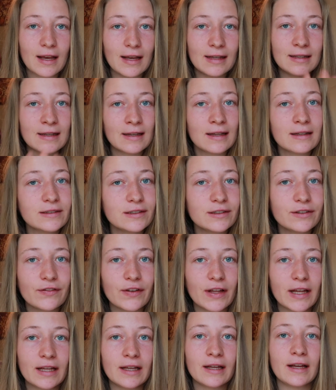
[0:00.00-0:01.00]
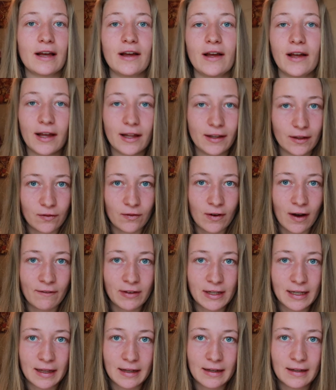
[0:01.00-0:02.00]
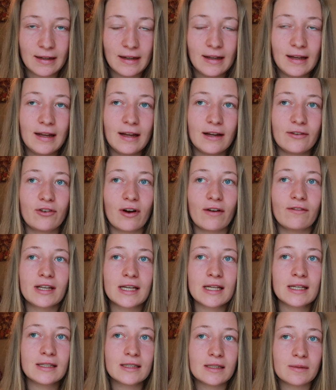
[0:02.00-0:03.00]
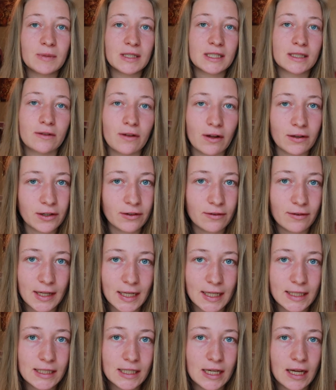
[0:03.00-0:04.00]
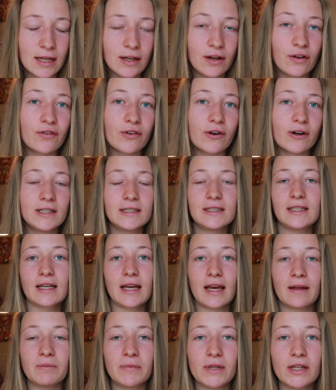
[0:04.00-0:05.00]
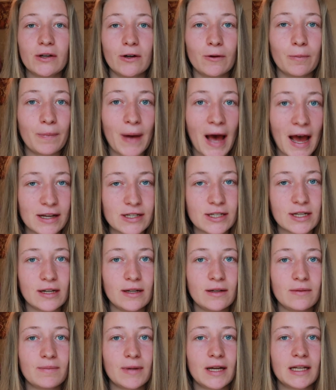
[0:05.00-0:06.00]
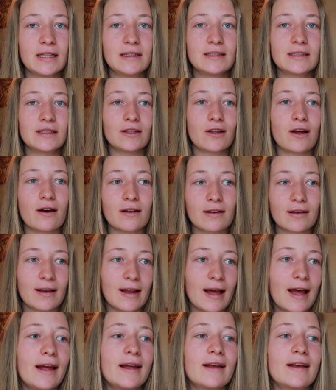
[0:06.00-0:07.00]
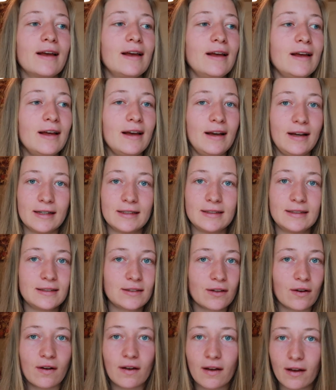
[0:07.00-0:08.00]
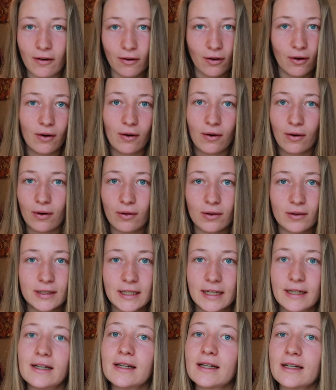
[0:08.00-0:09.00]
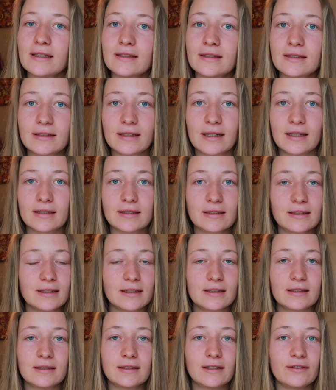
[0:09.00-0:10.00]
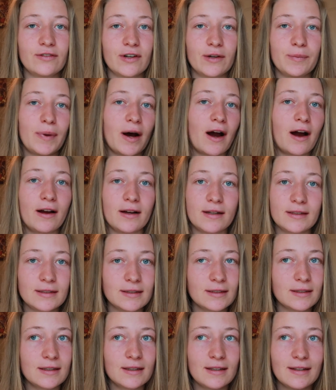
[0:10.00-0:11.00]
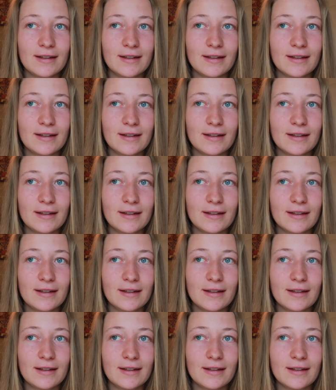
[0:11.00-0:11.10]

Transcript: and another thing uh, the raw vegan raw veganism is not a religion of course it can be your passion but it's not like it's all there is there are still different parts